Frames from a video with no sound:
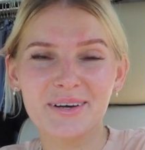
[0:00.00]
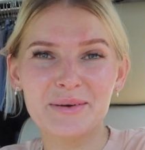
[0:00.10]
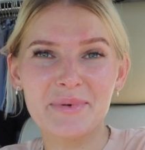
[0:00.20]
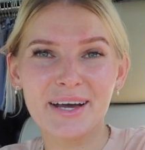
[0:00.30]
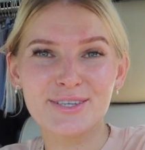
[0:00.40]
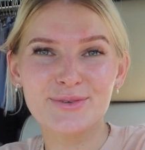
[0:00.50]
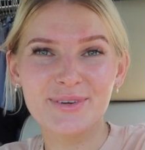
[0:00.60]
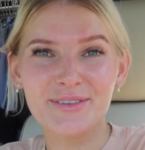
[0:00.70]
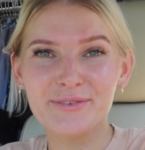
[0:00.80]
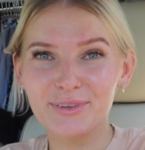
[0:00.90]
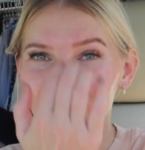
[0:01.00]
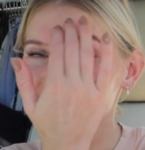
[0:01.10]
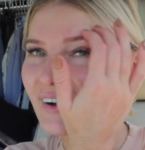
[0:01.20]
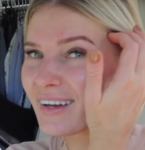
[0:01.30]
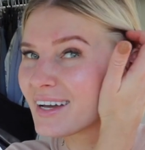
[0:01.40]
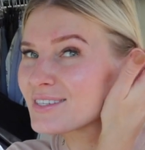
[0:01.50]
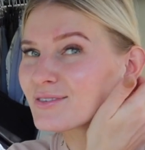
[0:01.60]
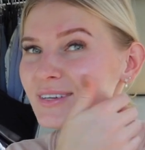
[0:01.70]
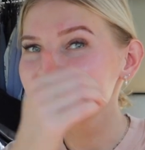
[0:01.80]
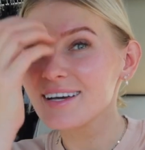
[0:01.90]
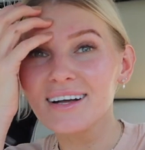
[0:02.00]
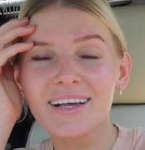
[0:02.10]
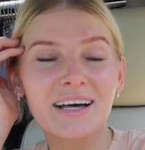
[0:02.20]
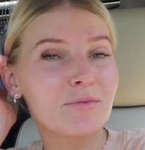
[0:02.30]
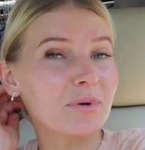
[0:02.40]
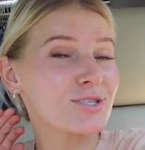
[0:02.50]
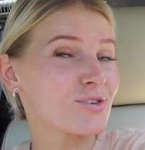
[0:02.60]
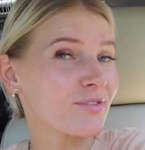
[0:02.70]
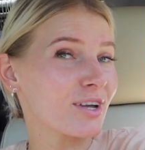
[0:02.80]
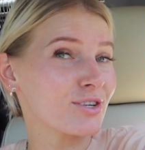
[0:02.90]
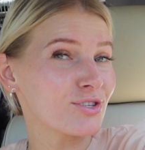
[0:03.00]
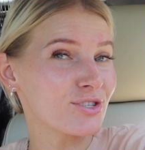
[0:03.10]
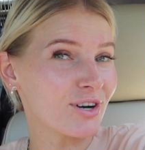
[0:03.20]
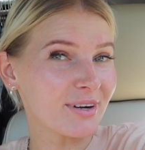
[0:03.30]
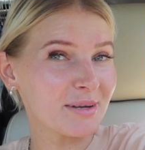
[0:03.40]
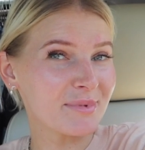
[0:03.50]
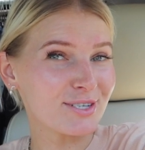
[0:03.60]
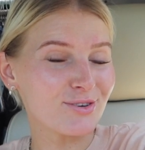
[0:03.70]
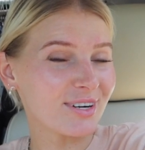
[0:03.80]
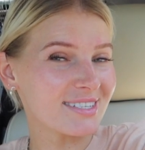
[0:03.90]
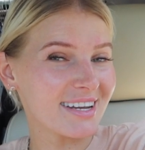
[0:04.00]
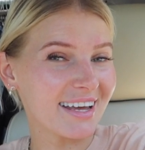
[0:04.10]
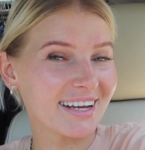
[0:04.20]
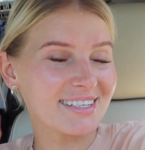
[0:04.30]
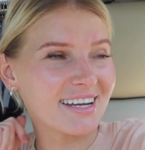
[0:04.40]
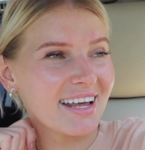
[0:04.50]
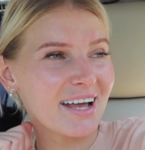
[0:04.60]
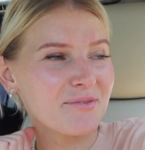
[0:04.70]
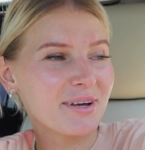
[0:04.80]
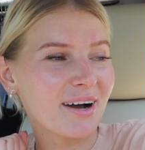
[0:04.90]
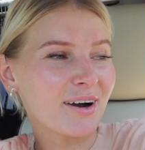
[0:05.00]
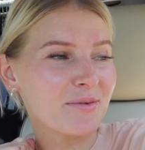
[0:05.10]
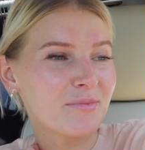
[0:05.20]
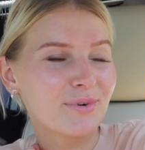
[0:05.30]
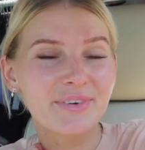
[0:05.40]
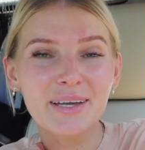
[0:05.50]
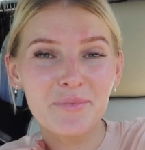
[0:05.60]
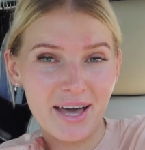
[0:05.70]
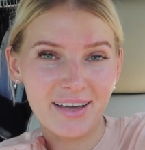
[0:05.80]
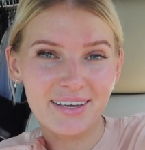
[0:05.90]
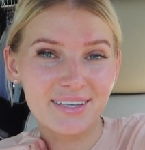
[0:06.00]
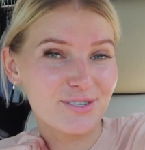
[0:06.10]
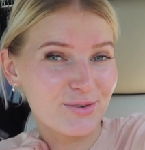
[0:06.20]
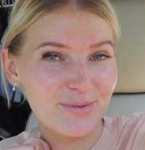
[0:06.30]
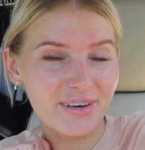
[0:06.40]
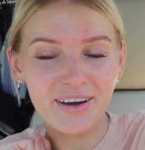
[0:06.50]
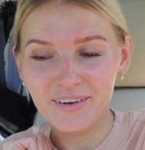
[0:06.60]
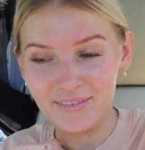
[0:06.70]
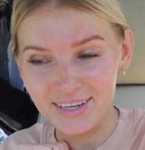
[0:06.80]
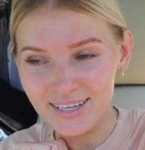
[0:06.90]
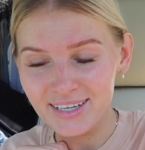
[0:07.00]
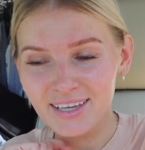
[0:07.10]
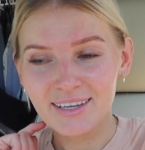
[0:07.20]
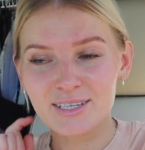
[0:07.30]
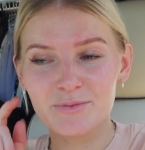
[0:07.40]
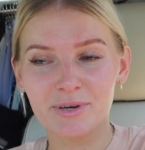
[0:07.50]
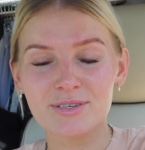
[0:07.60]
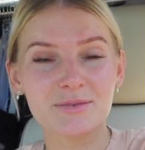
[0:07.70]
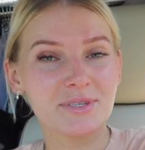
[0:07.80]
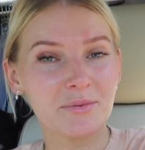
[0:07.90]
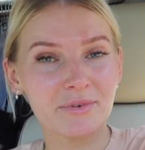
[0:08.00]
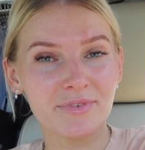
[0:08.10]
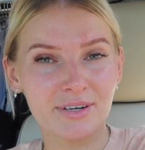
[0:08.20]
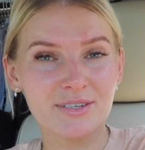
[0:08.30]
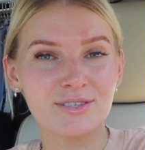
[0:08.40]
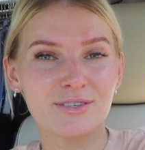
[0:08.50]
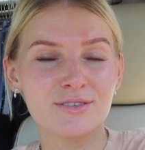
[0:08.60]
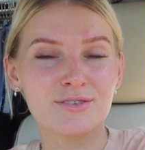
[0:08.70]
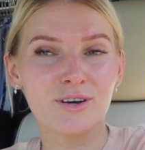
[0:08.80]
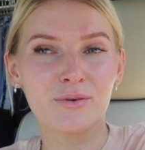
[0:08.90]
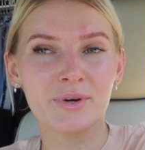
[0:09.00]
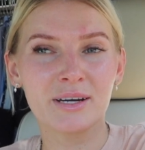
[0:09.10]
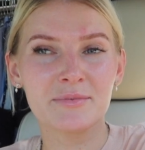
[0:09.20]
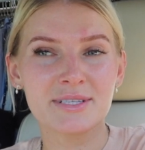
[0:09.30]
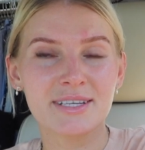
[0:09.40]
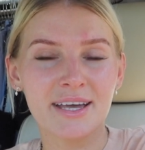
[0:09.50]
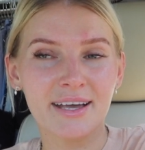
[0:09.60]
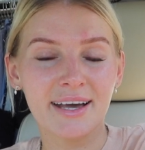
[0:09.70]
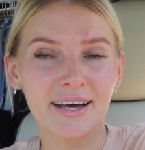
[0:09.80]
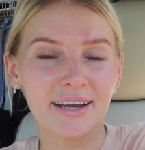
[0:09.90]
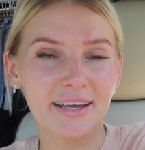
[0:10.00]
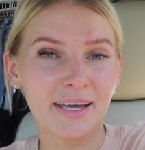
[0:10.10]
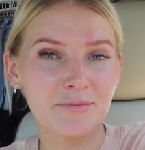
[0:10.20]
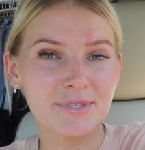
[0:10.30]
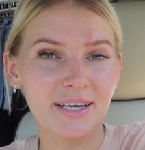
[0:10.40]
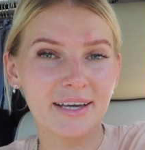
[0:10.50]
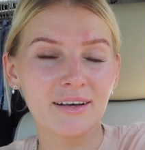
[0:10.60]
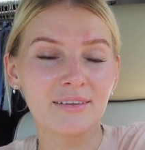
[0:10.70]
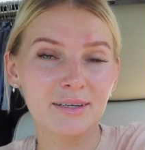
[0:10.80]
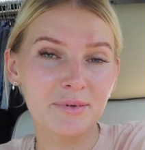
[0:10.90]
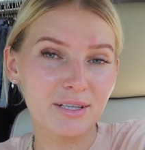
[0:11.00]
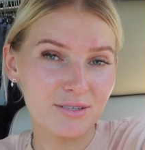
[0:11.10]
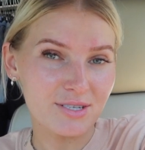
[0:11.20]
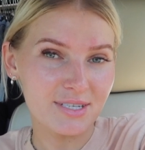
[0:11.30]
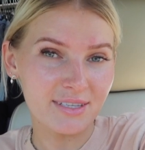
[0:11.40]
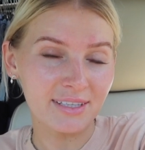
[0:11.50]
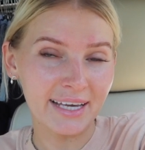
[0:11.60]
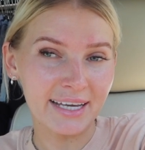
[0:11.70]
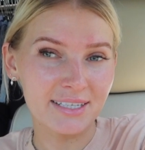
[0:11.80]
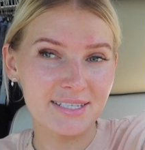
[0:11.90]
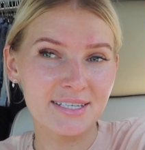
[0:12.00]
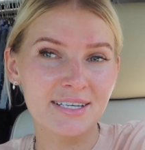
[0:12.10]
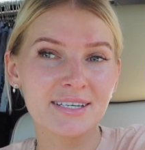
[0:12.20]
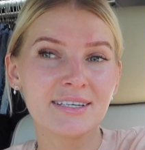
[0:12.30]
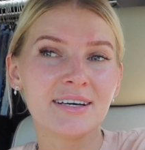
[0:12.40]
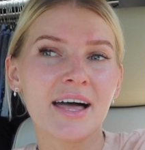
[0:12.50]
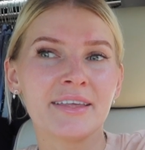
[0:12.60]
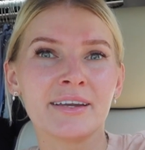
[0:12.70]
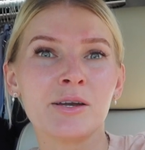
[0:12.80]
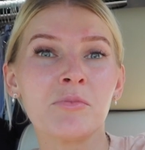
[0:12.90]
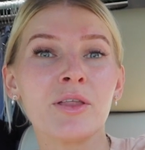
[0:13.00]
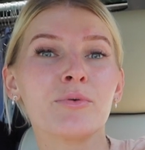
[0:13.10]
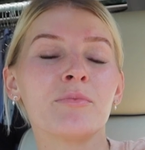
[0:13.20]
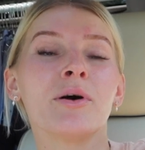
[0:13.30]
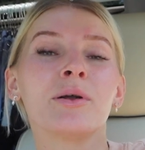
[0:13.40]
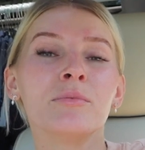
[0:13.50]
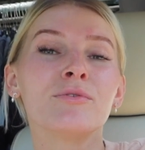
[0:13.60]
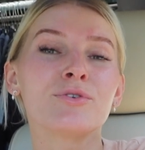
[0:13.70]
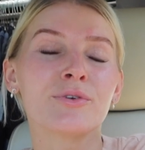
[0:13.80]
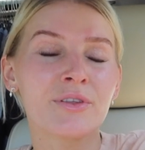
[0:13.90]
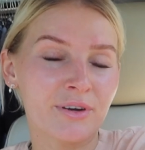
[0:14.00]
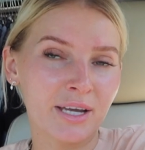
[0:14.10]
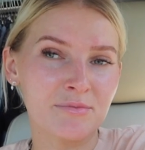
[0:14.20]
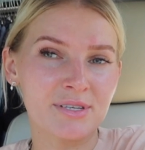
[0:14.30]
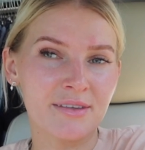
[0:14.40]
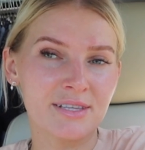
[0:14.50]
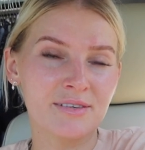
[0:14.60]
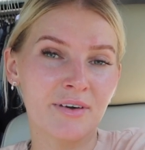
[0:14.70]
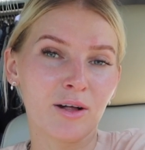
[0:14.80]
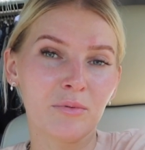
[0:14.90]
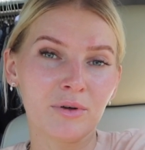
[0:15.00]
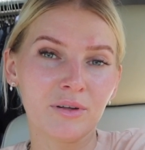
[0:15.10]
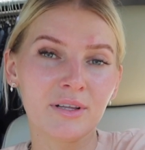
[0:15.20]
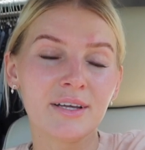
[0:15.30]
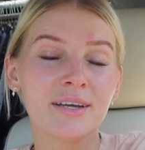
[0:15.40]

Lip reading: welcome back to another vlog. As you can tell, I have a bunch of junk in my trunk today. Today we are moving back into the RV. Tomorrow is September 1st, so we're gonna be staying at a campsite a little bit closer to the land, and then in a month we might wanna move to another campsite that's available